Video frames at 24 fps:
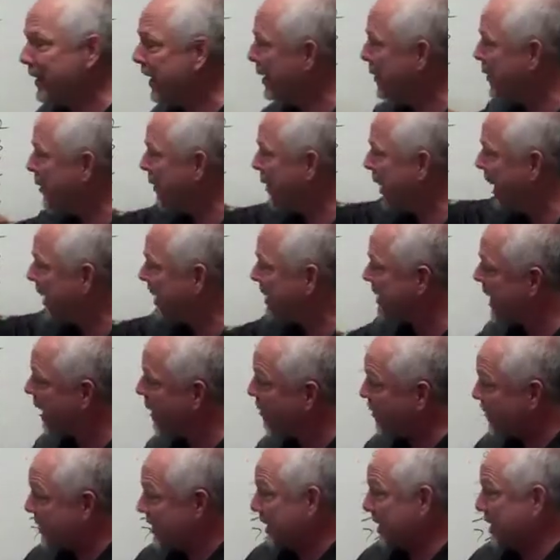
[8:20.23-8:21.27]
Then your next
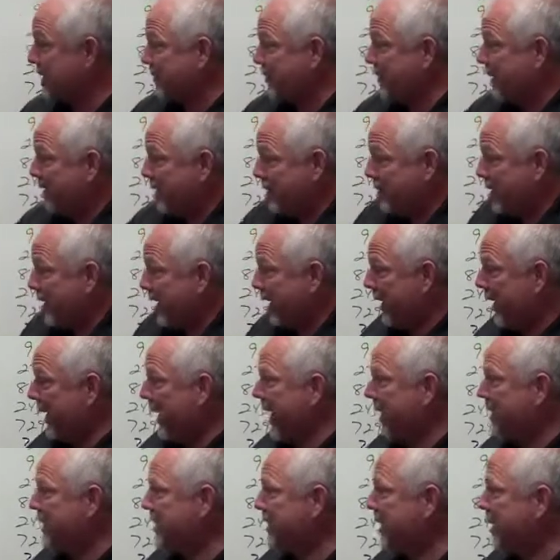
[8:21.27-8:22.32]
step is just,
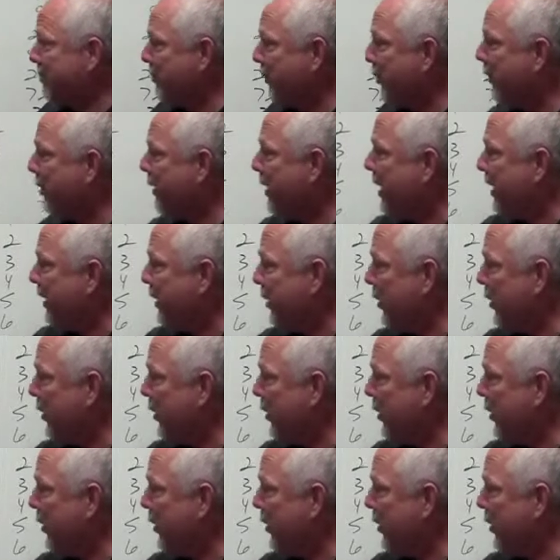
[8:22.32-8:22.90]
again, simple.